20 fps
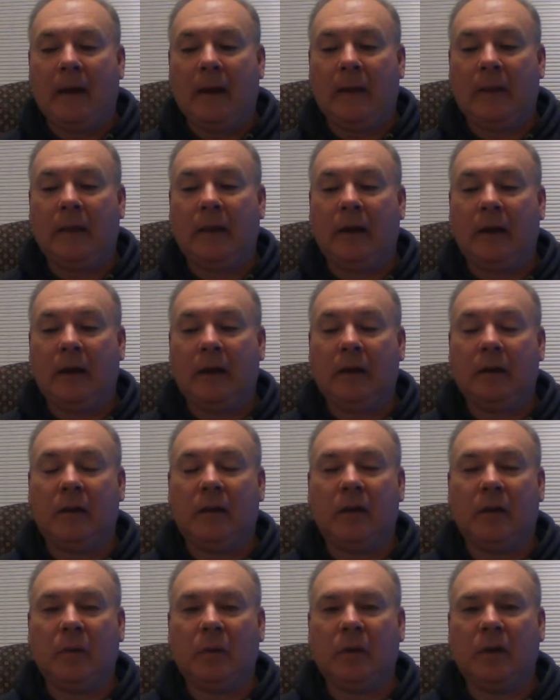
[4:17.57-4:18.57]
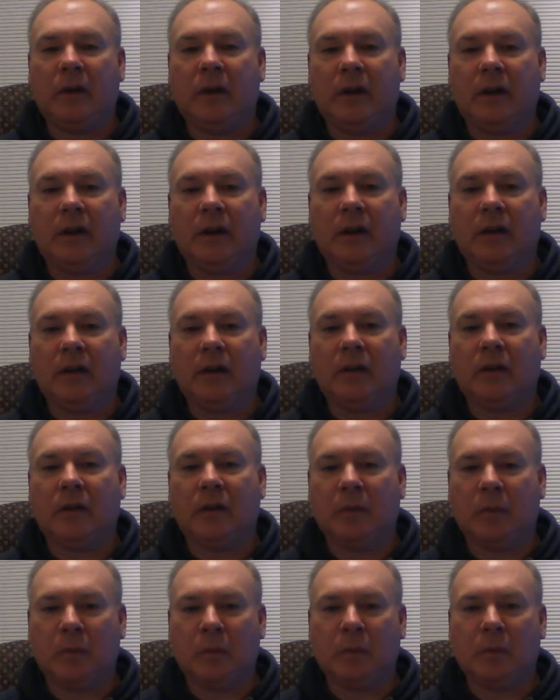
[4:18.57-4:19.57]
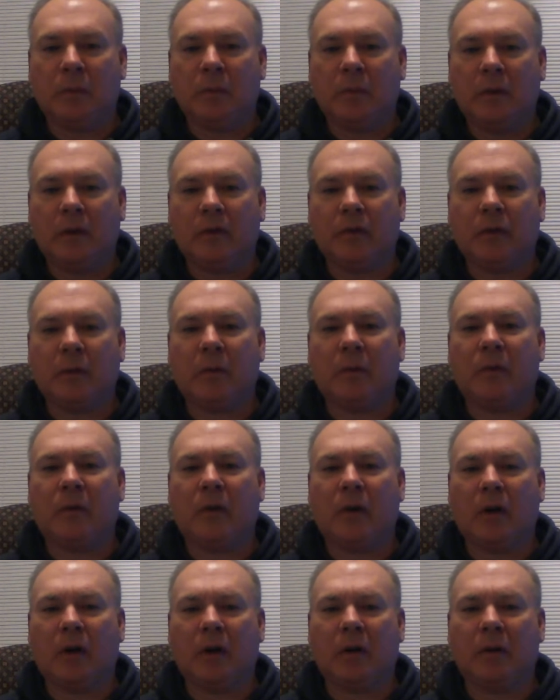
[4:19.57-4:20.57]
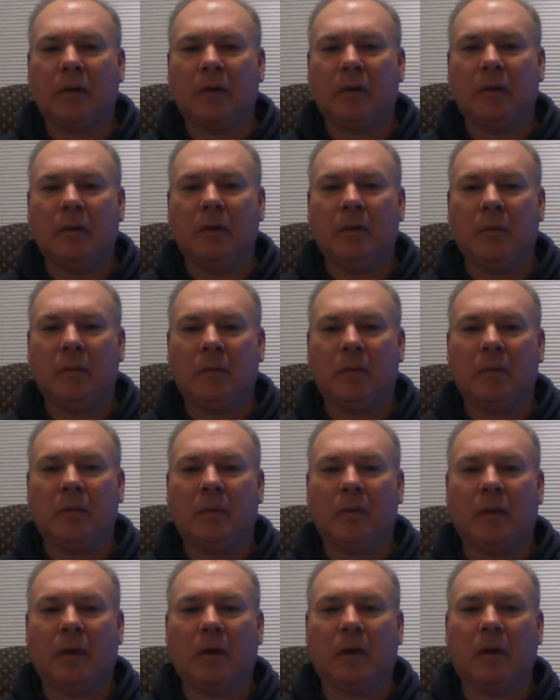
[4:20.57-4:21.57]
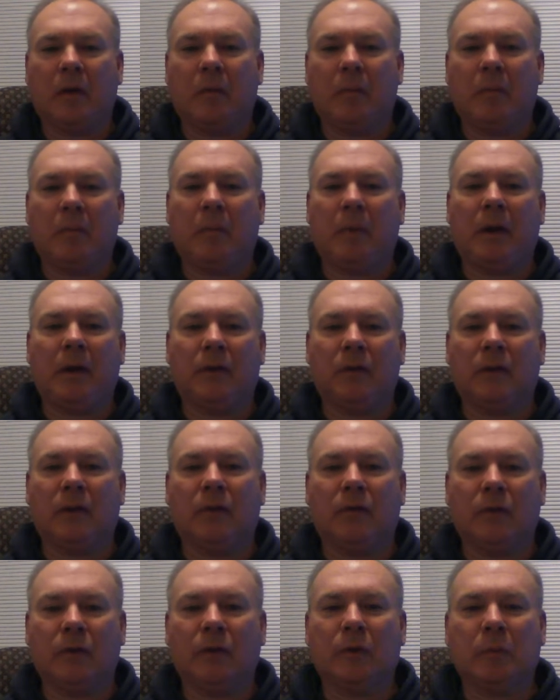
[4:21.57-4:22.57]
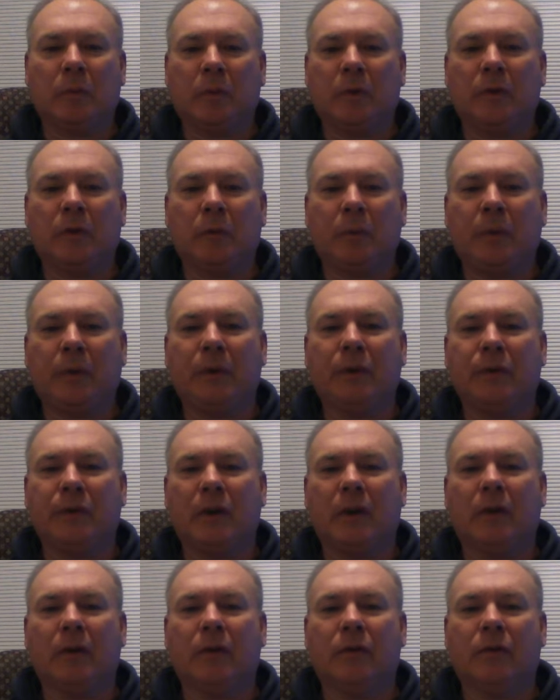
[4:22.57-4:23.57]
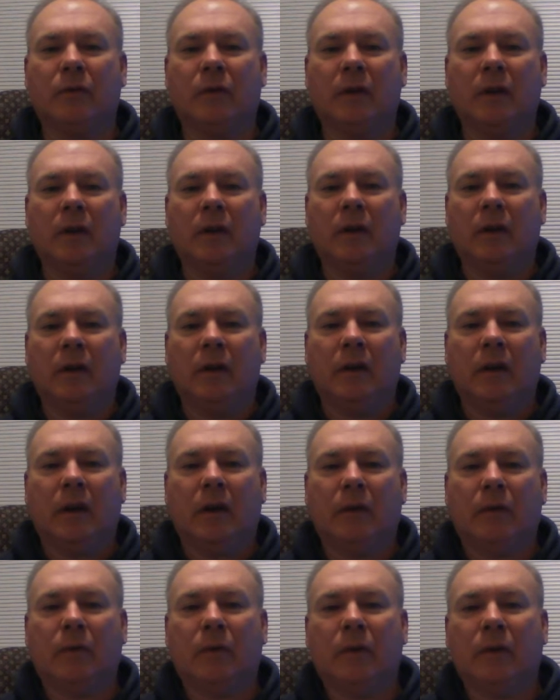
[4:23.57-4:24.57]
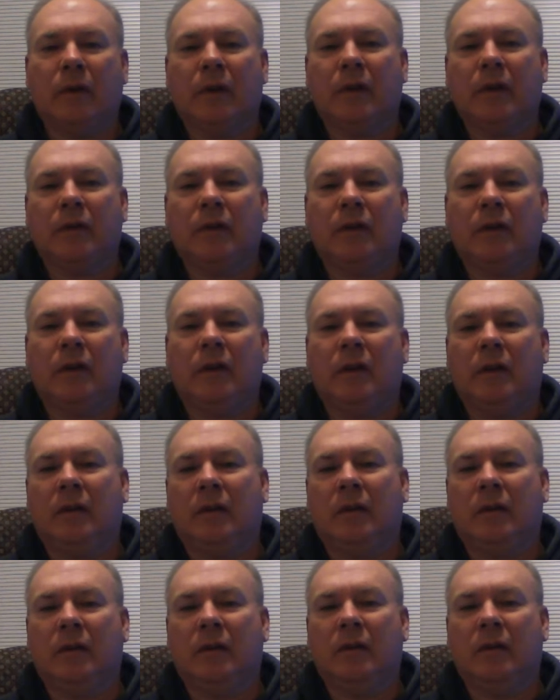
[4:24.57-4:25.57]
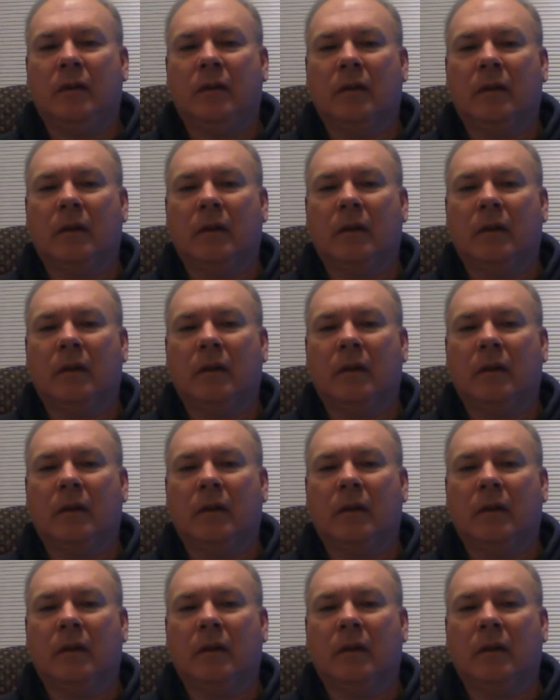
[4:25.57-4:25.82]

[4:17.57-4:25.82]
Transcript: And then we're getting into some of our the basic first principles of really seeing